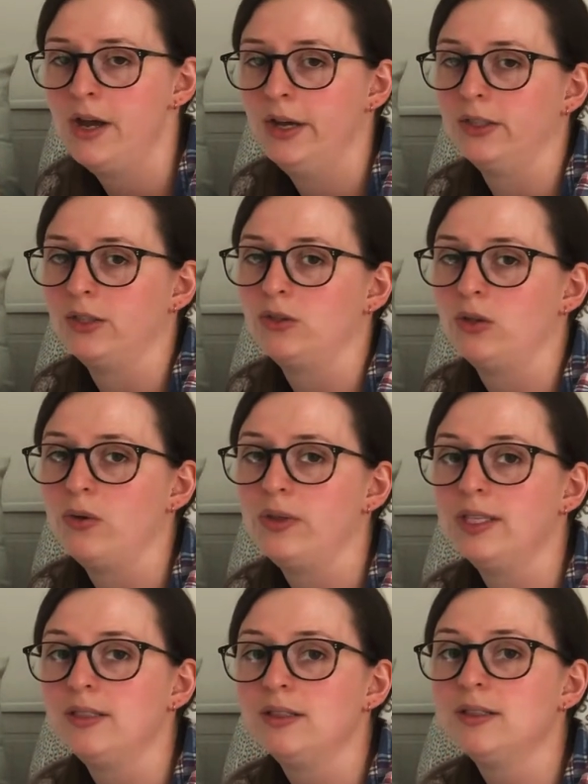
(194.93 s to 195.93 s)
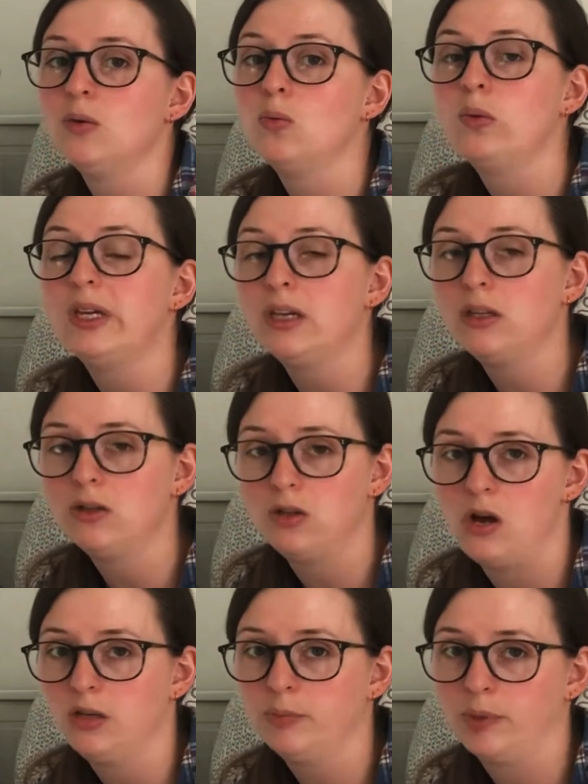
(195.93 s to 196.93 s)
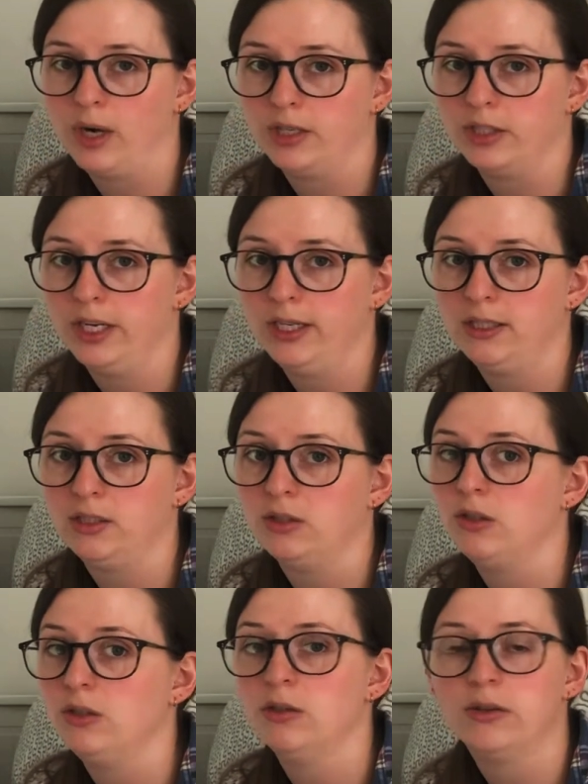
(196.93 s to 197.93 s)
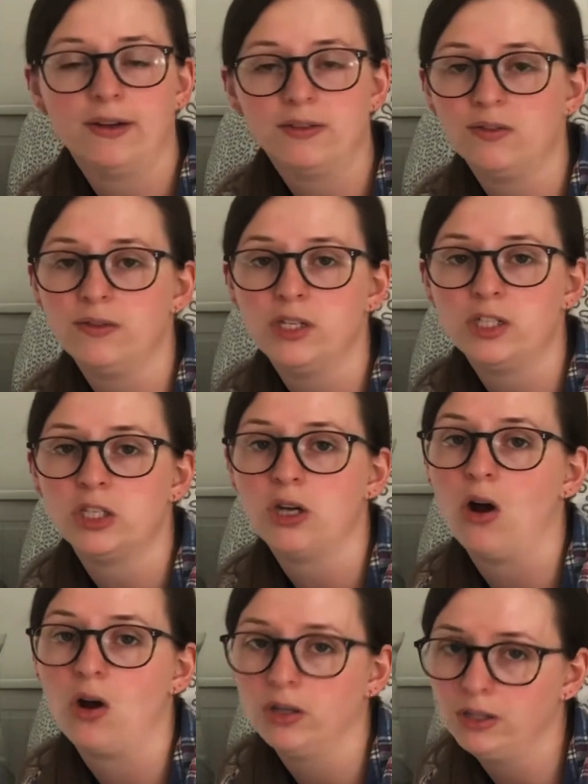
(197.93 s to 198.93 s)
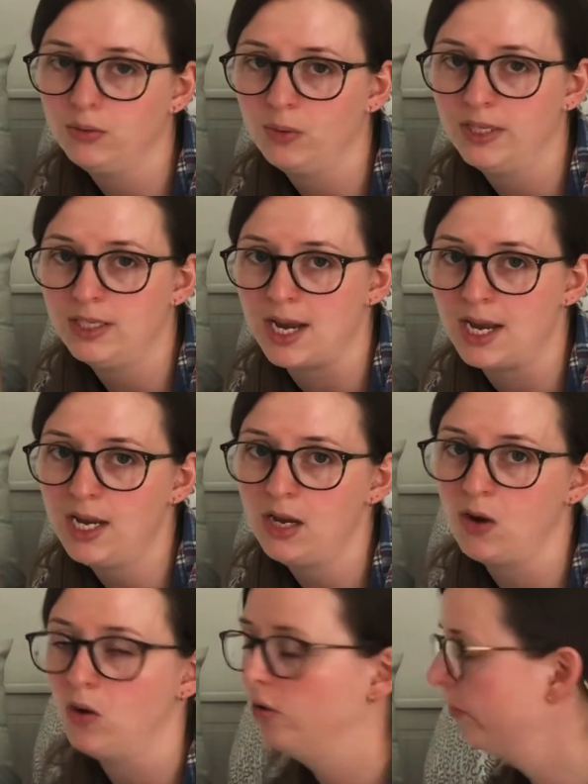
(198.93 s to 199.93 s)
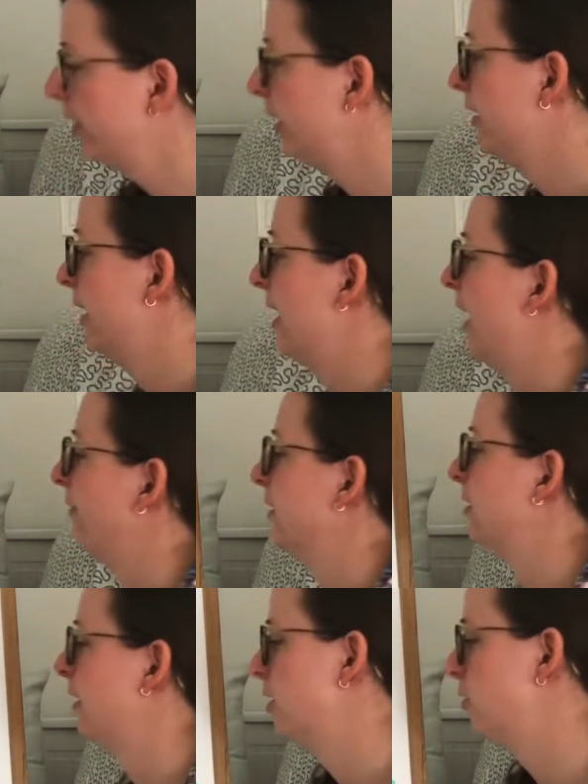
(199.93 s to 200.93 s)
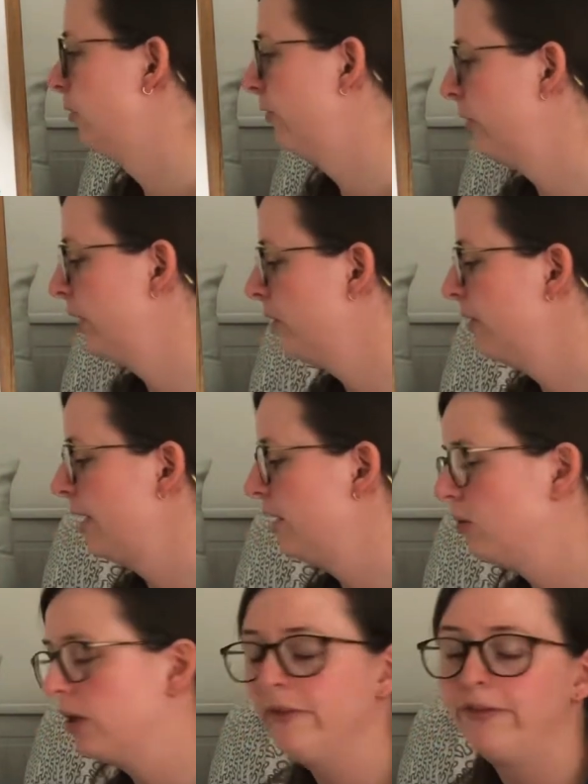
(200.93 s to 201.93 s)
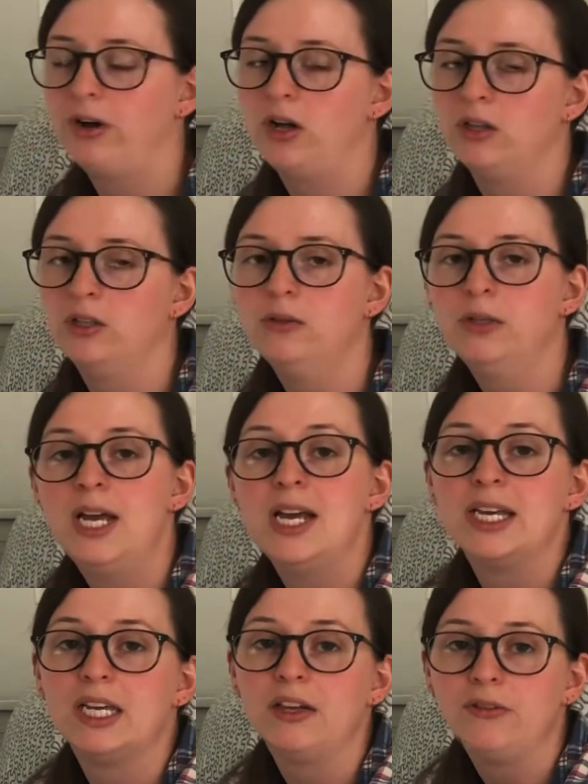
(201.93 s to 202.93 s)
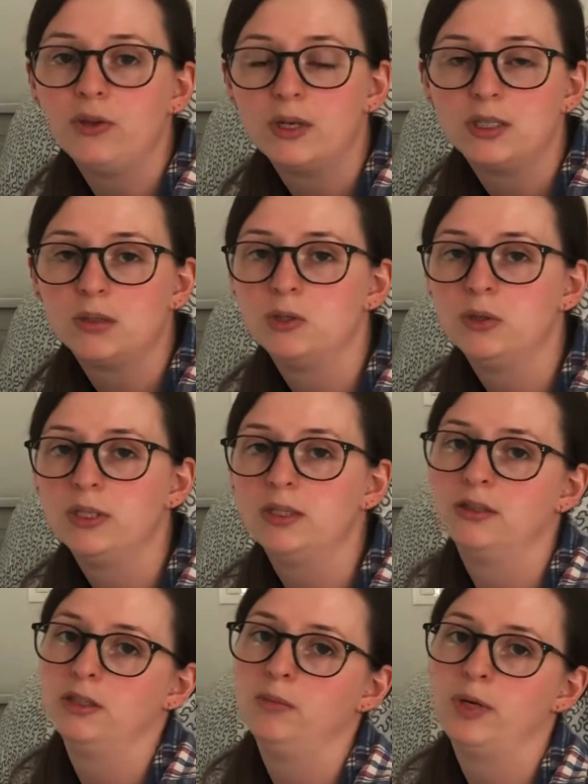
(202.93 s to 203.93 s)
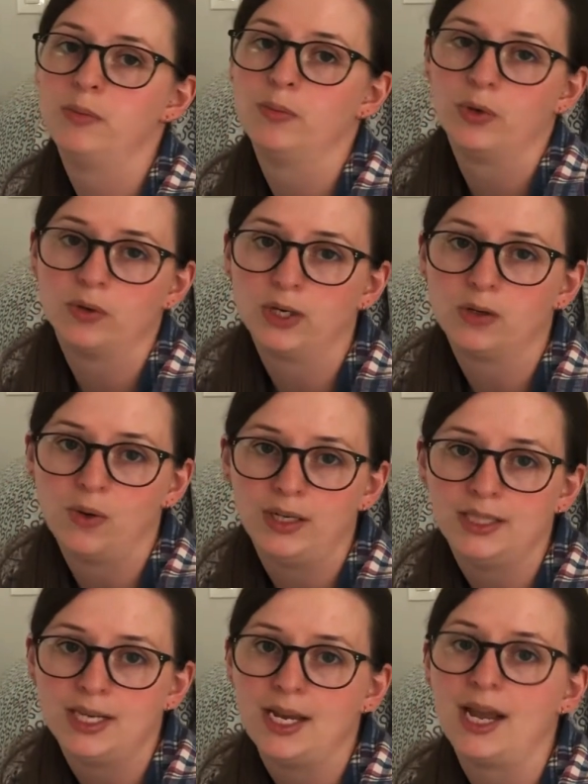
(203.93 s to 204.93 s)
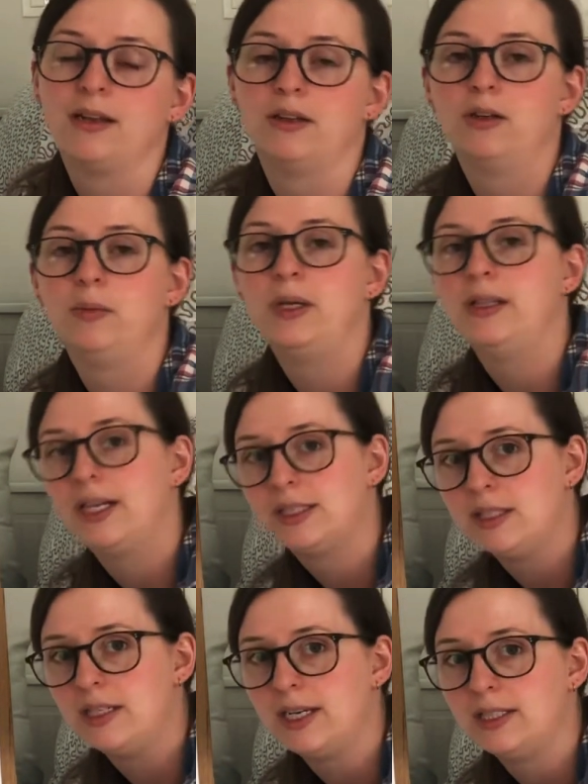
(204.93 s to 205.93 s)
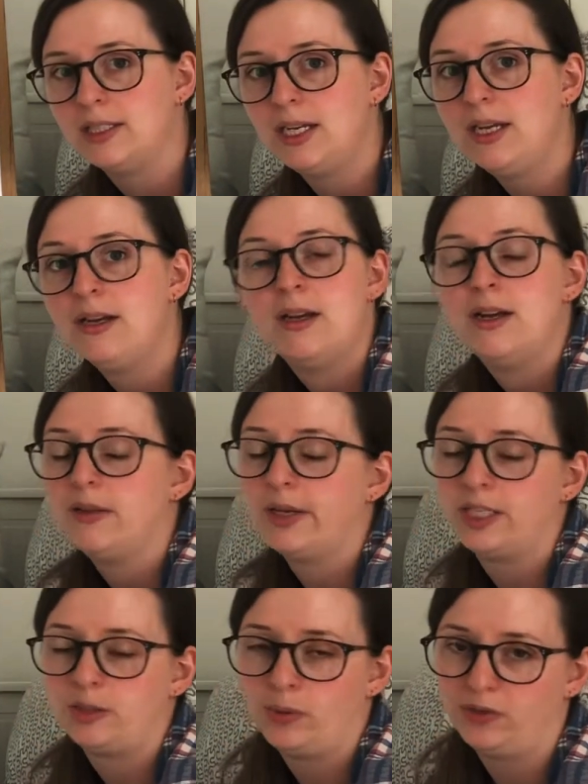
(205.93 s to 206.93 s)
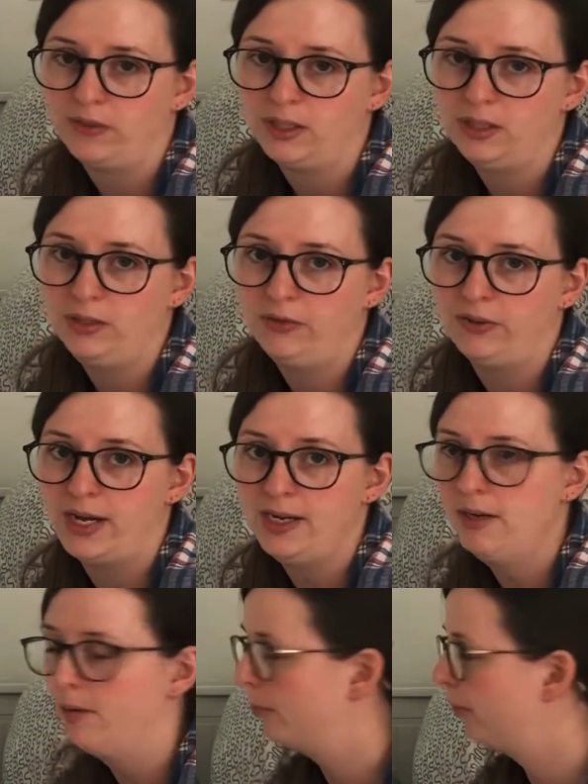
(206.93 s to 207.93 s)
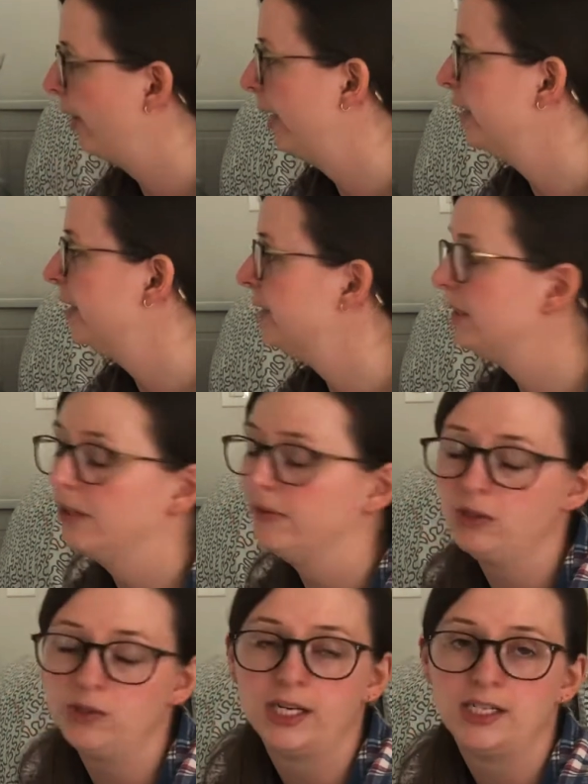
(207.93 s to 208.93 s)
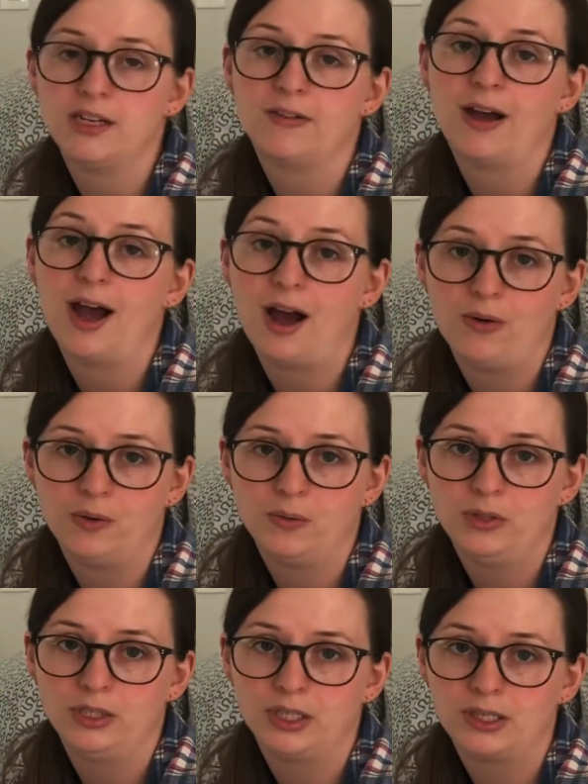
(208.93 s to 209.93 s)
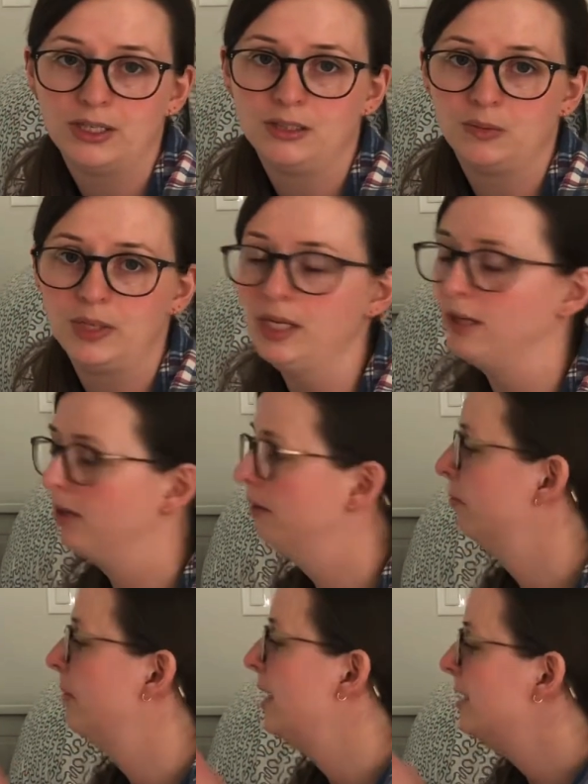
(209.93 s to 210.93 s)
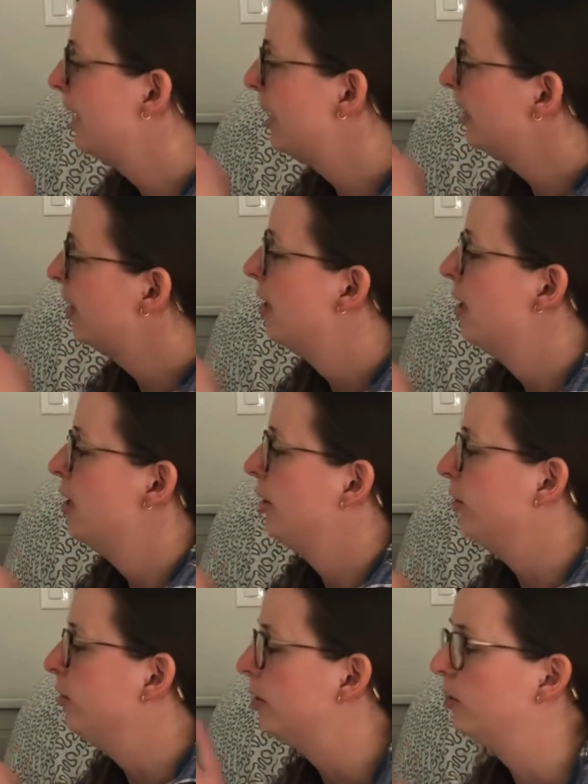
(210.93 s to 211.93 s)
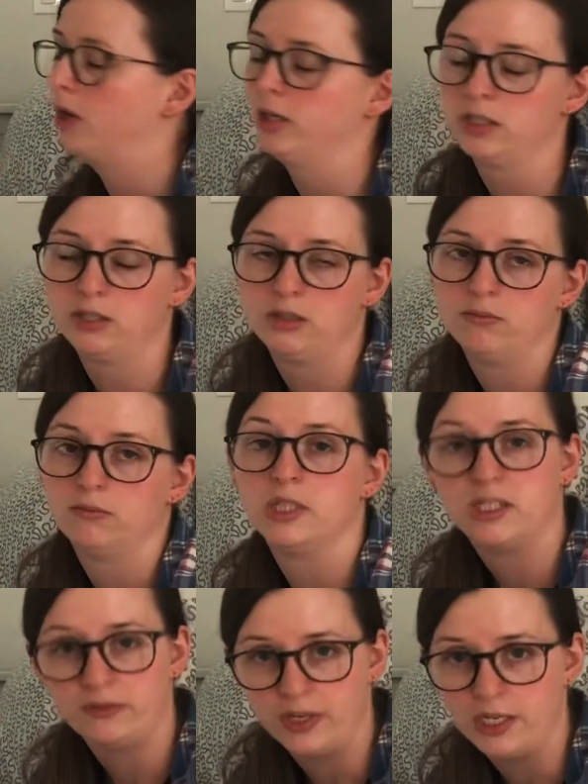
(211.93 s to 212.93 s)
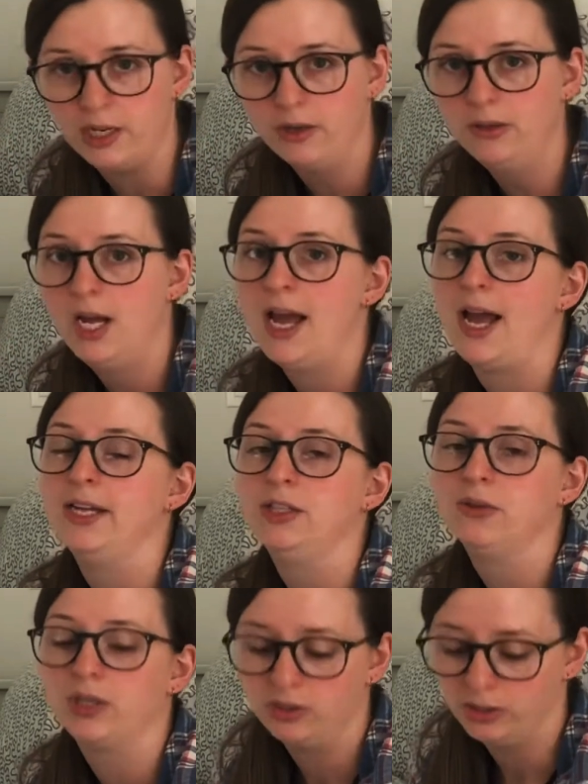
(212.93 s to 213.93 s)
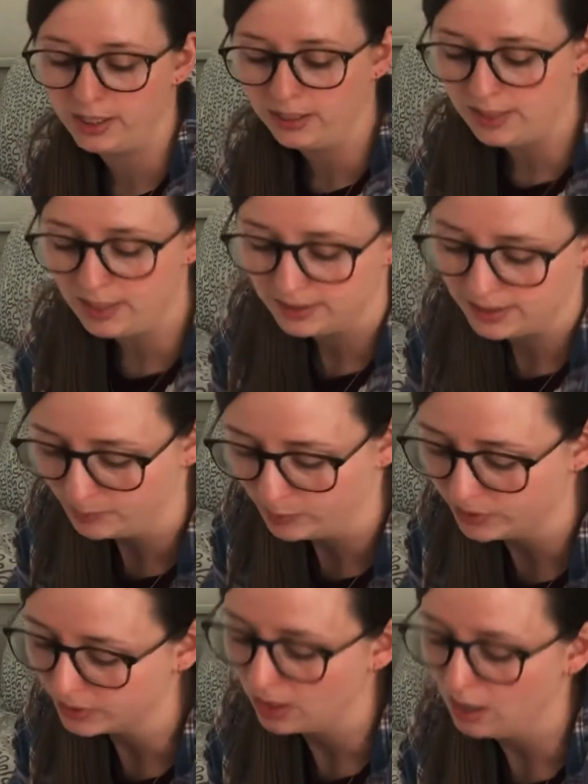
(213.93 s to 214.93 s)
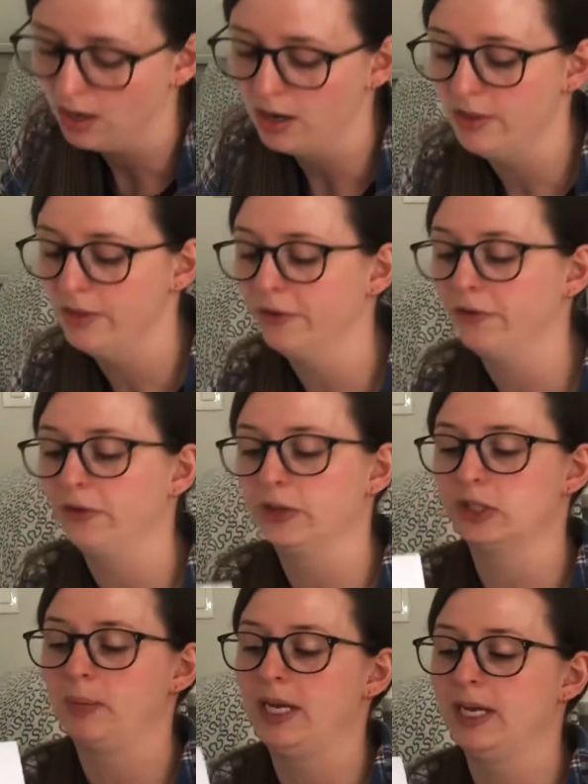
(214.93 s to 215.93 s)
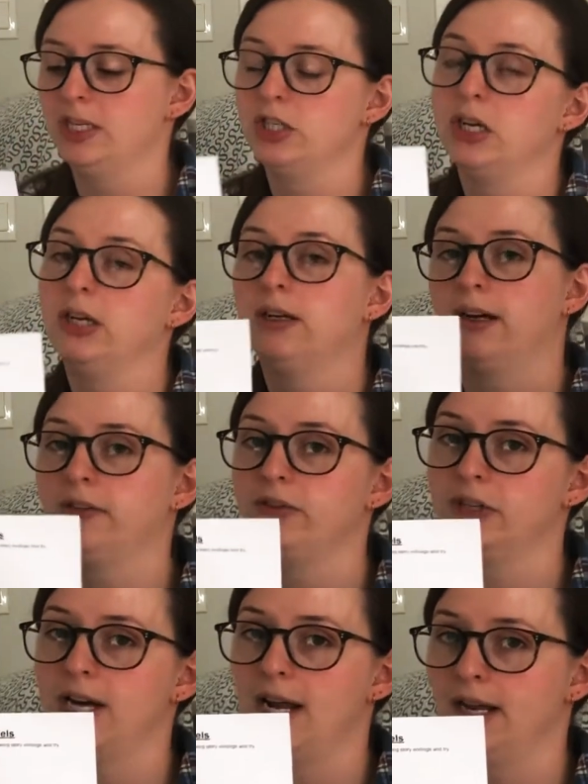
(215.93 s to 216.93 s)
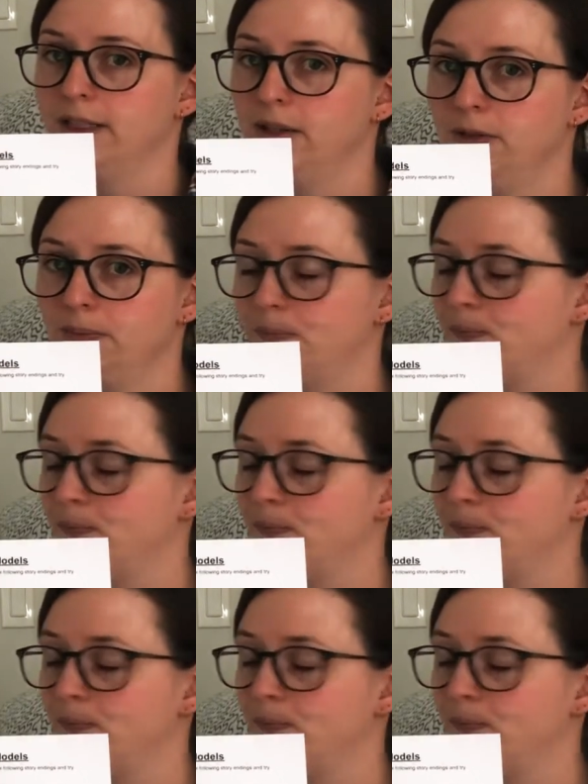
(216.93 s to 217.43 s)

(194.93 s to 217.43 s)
So this is a week-long project, so you don't have to finish it all in one day. Over here I have a schedule for you that you can follow. If you end up doing a little bit more work one day and a little bit less the next day, that's perfectly fine. But to give you an idea of how it will look this week, Monday, you can watch this video and you can look at the examples on the first page of your handout.